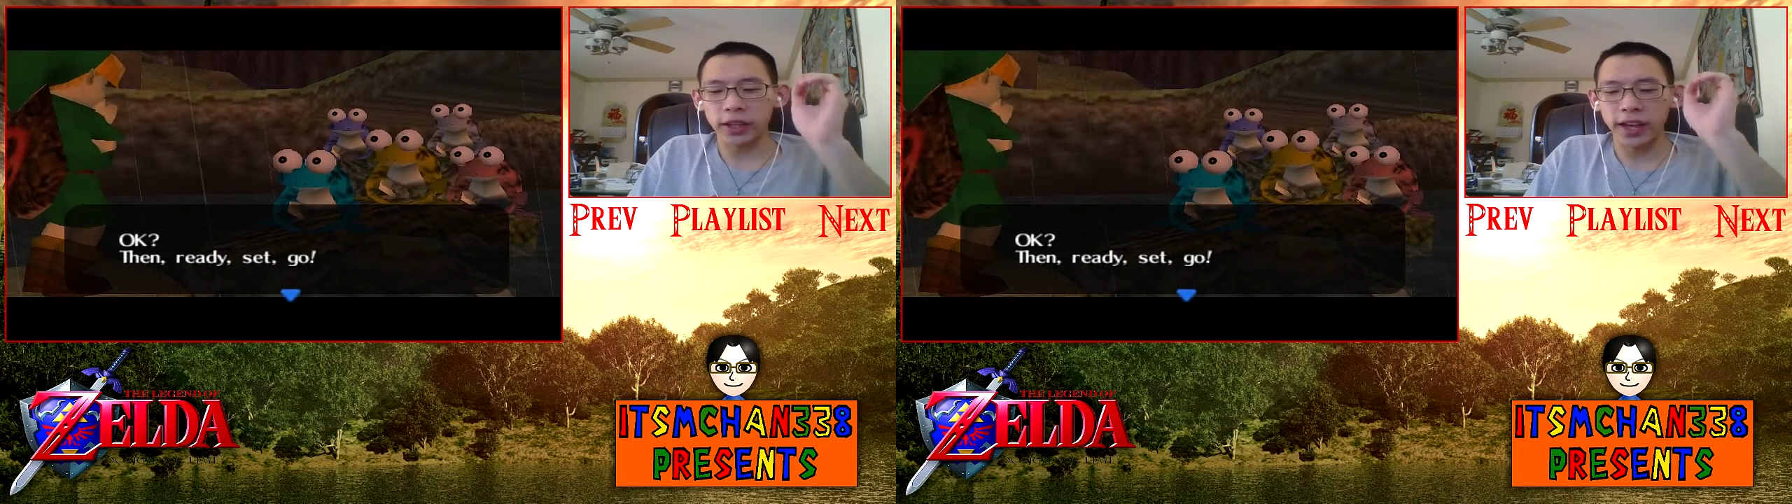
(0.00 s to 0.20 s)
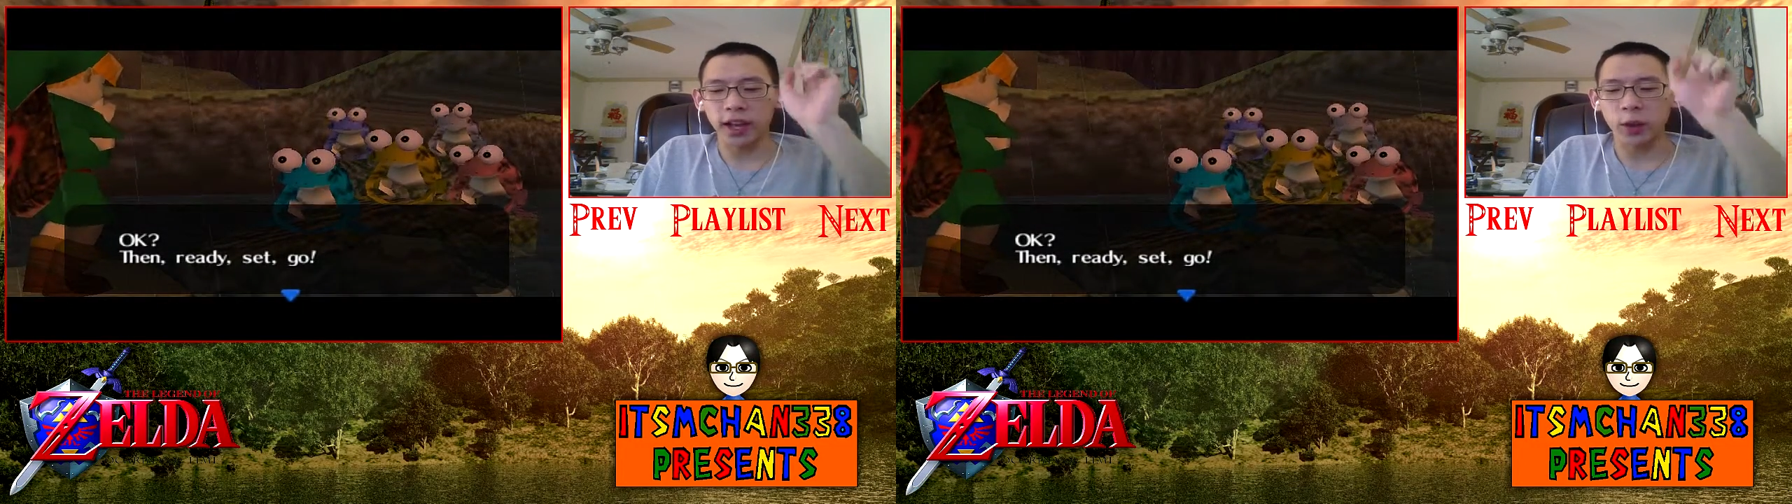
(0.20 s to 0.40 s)

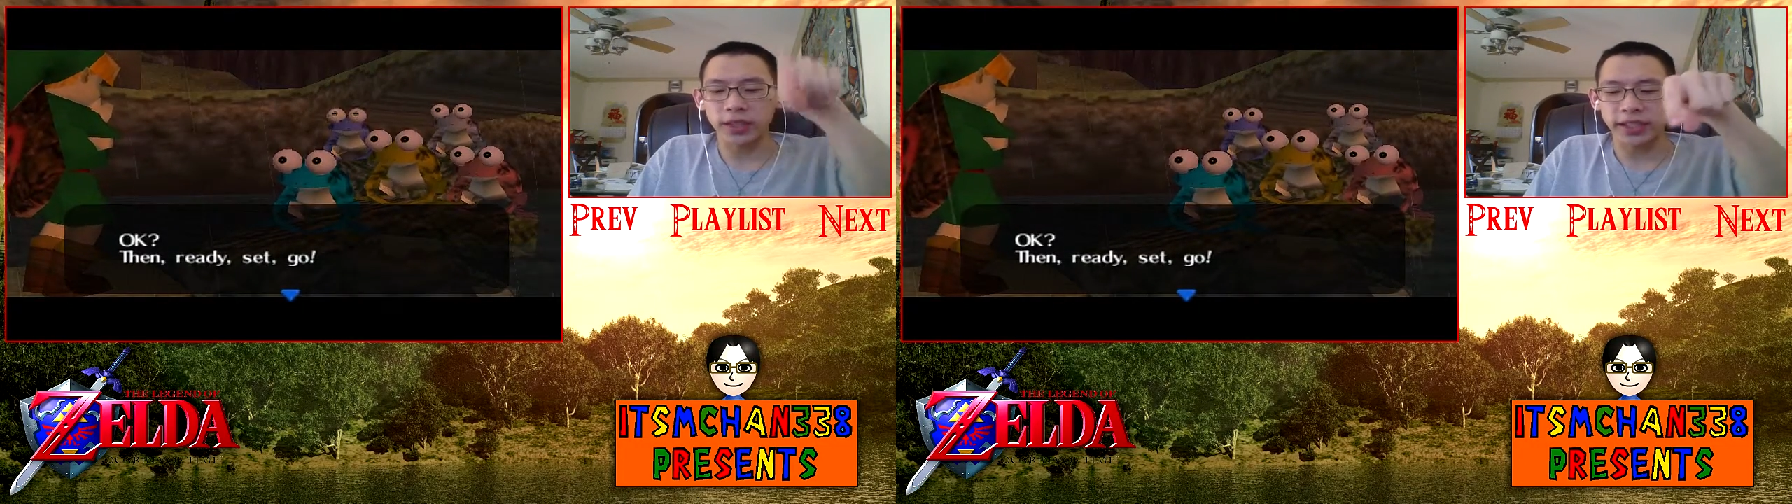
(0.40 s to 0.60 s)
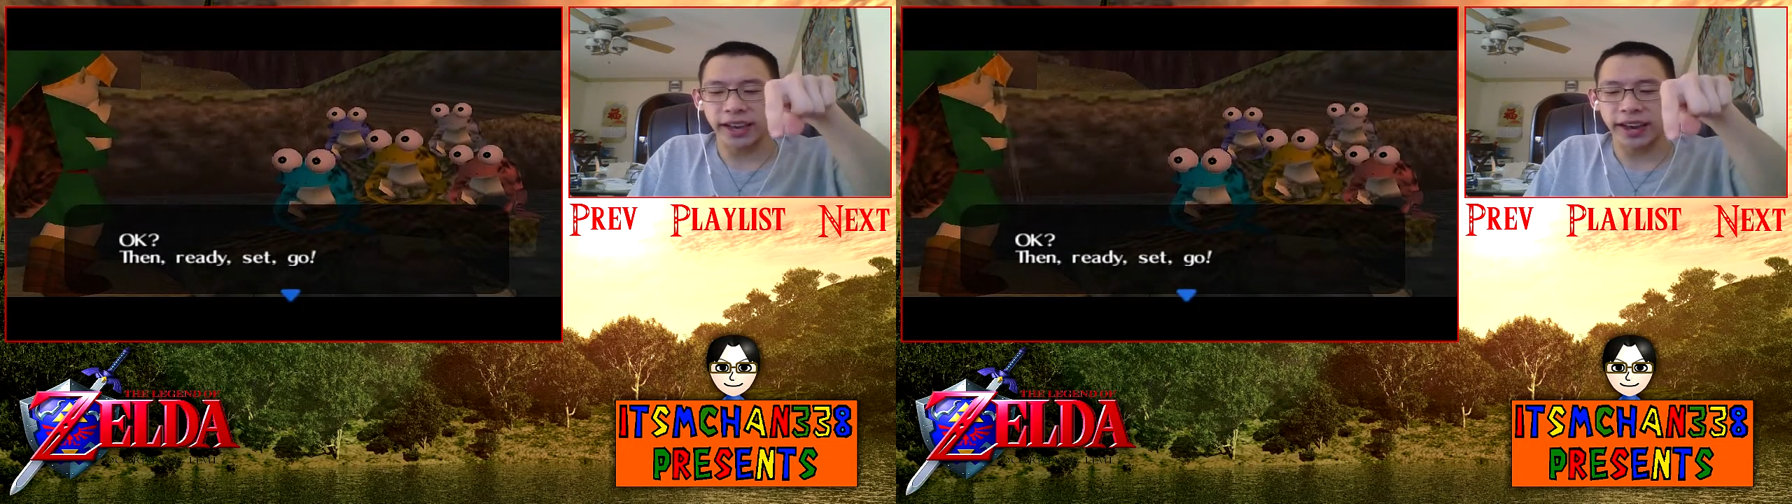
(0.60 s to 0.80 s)
yellow
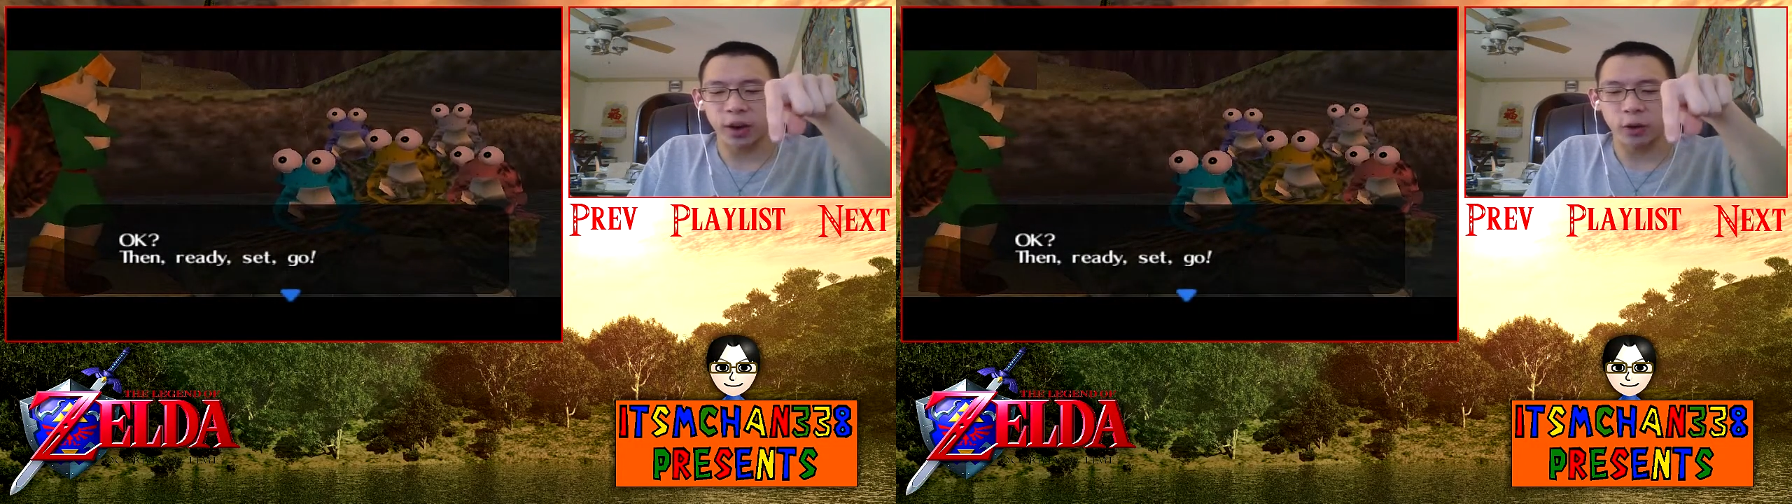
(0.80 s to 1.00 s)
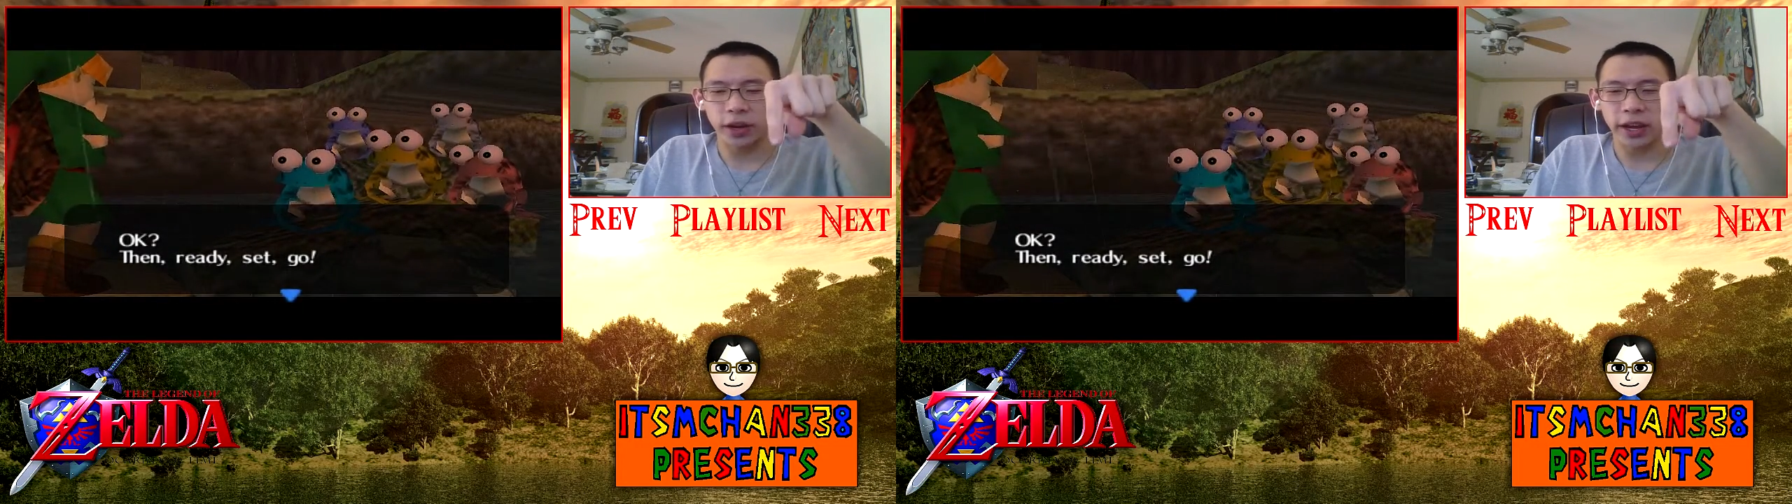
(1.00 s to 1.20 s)
is
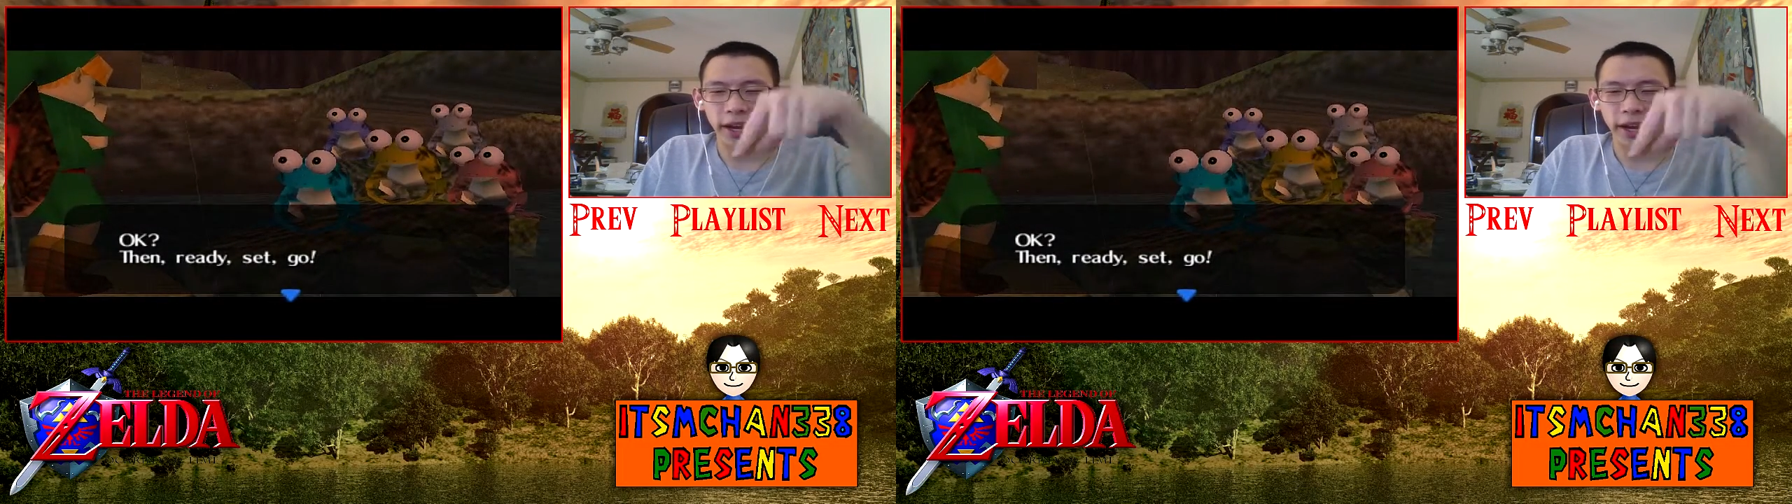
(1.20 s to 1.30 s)
down,